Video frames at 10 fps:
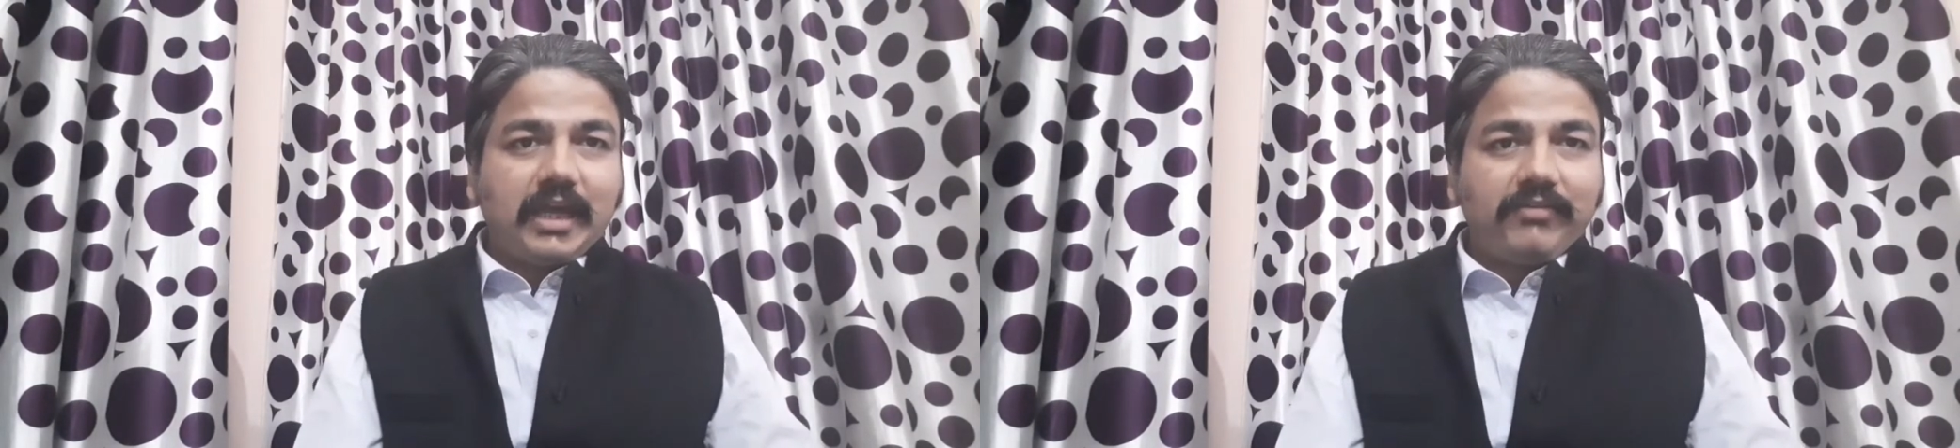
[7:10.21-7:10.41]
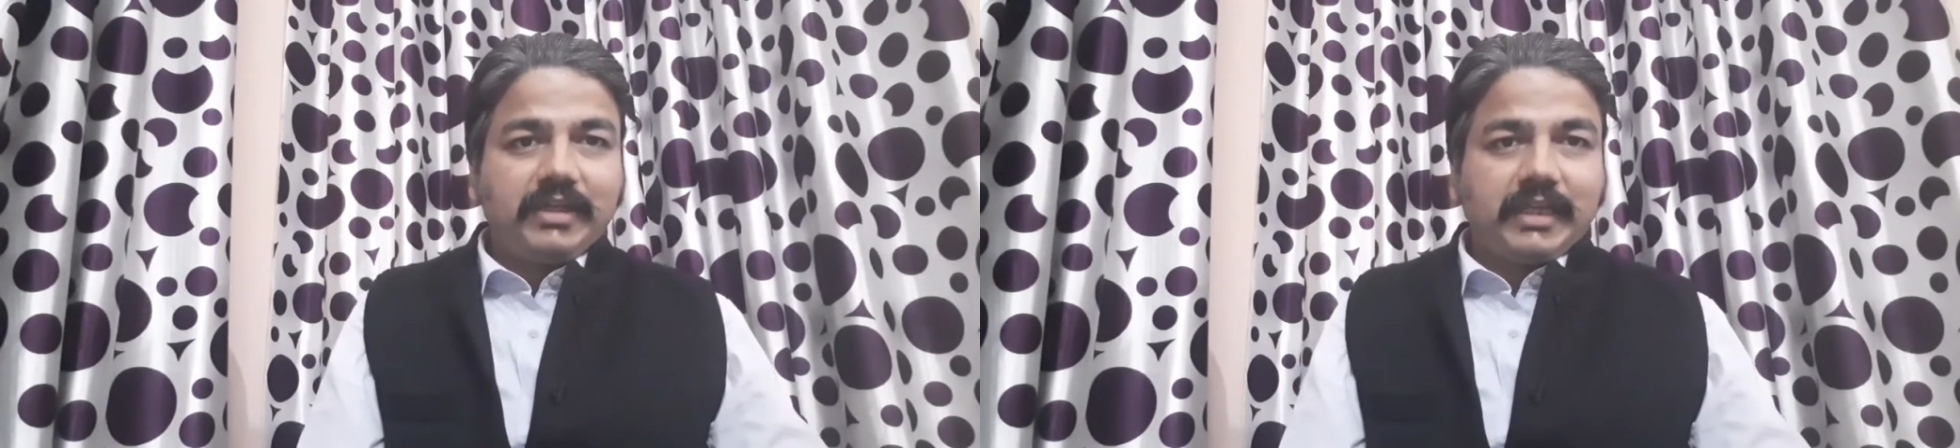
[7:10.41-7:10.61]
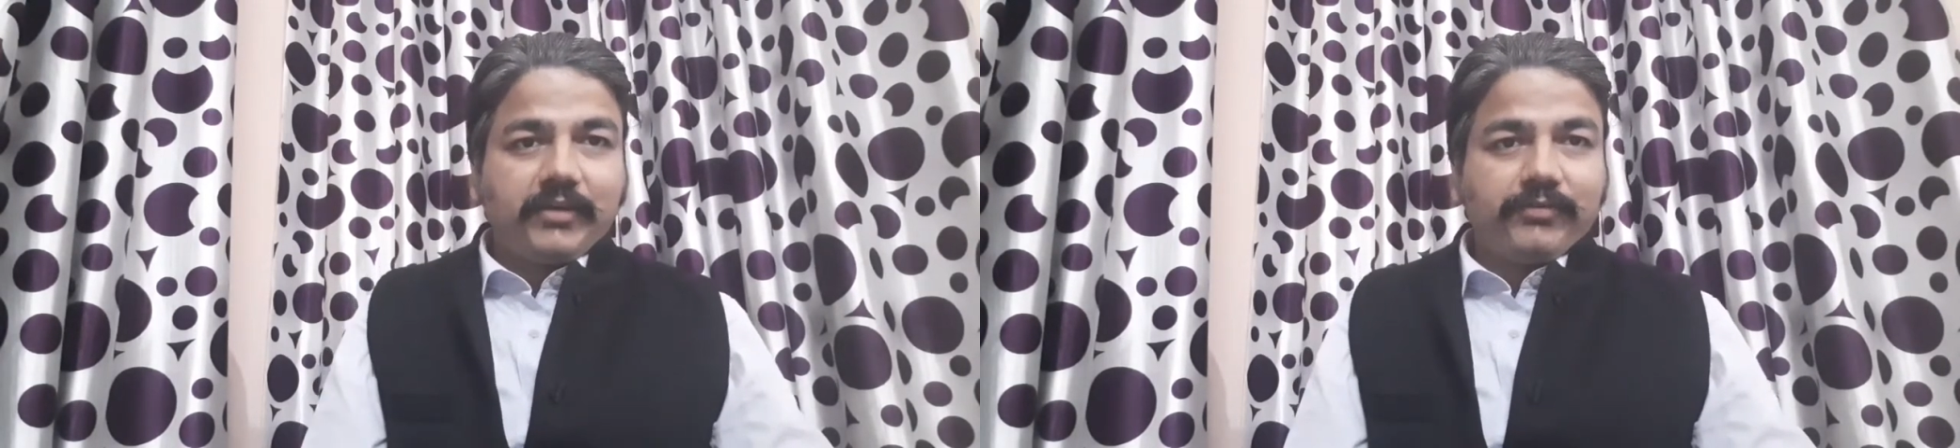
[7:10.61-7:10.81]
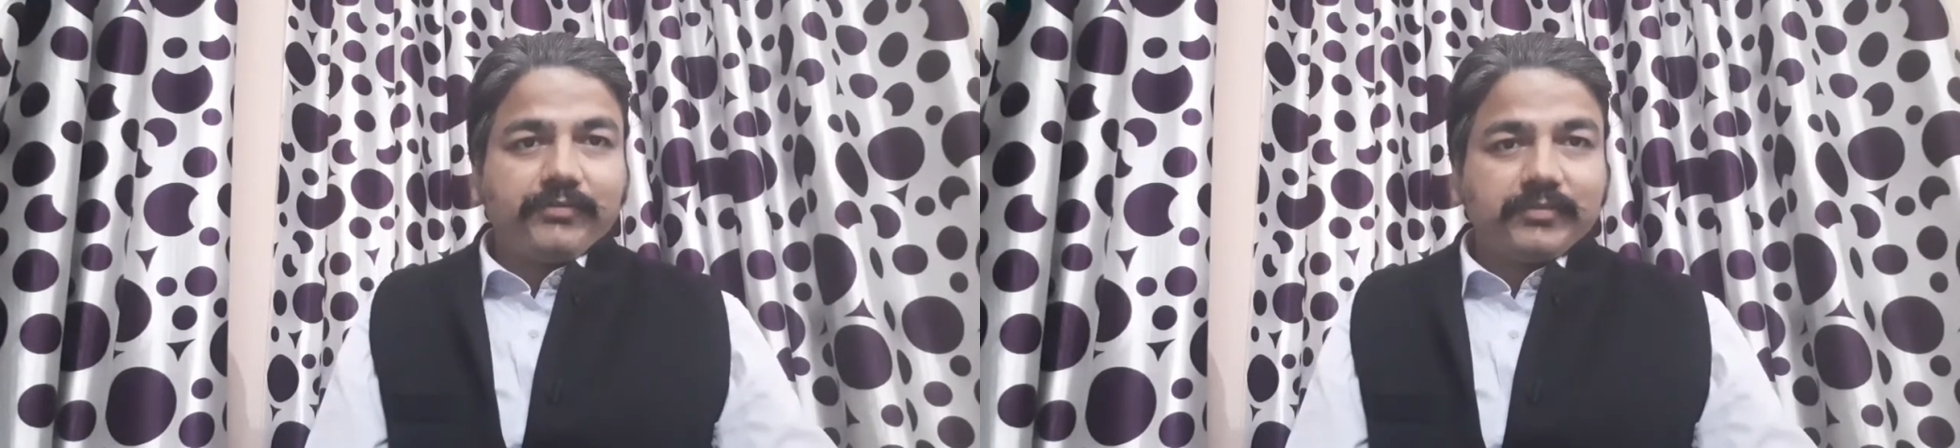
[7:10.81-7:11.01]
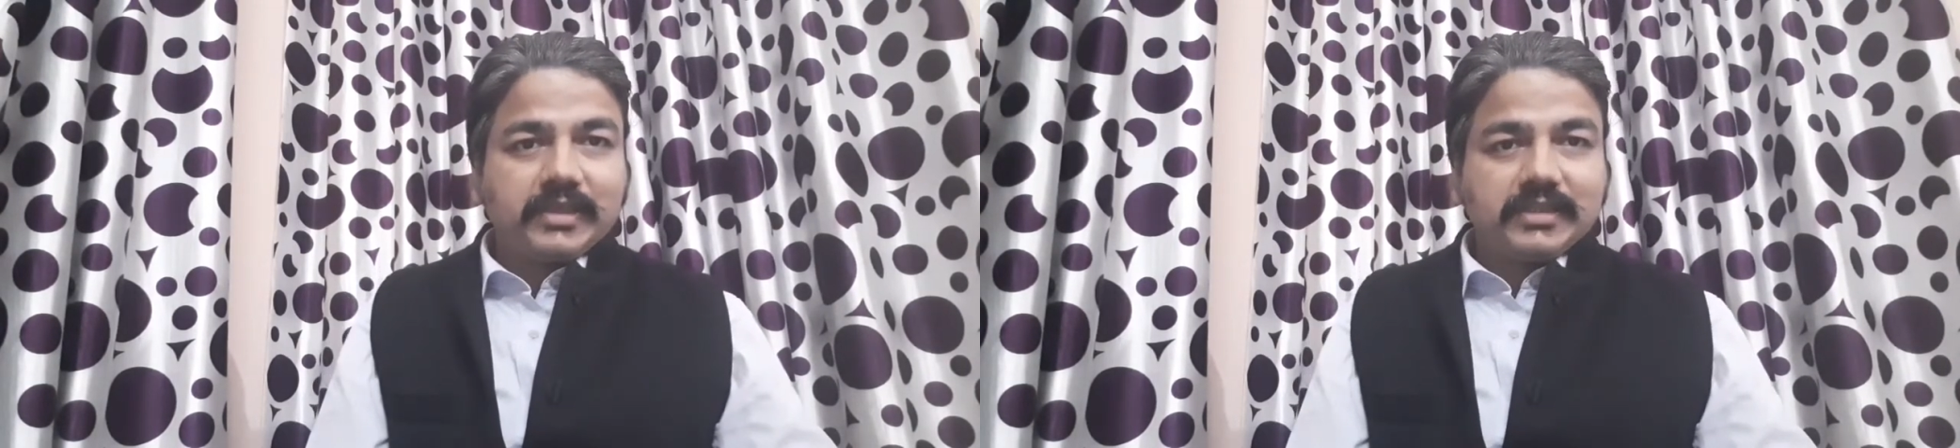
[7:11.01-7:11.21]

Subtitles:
I will give